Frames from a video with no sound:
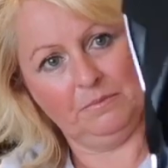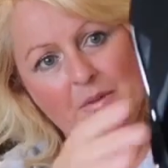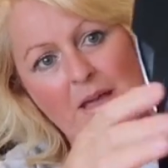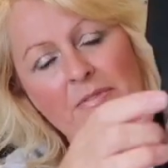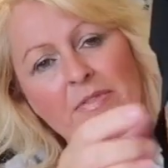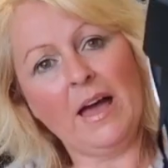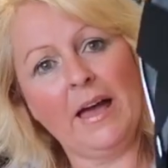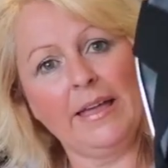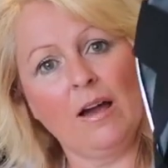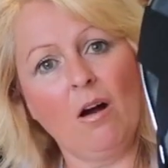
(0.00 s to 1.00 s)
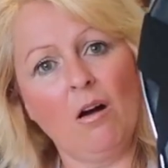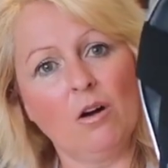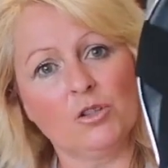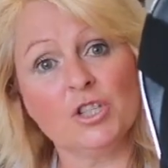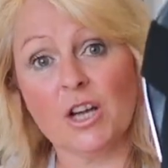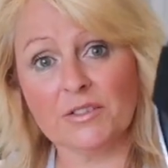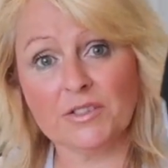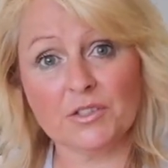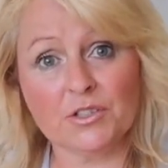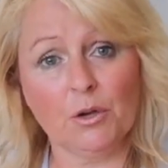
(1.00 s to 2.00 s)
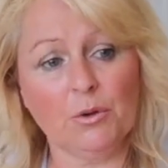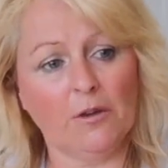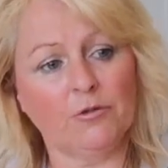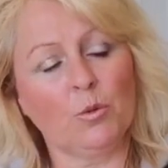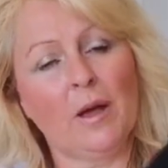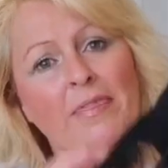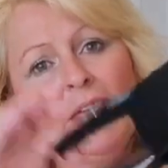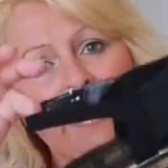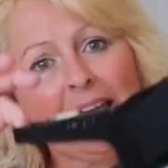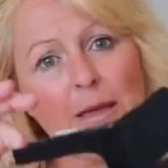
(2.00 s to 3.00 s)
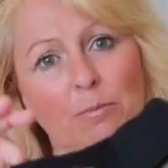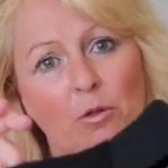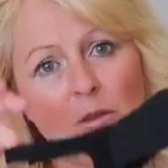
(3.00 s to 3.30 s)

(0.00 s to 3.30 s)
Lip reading: and they are just so comfortable, and they keep on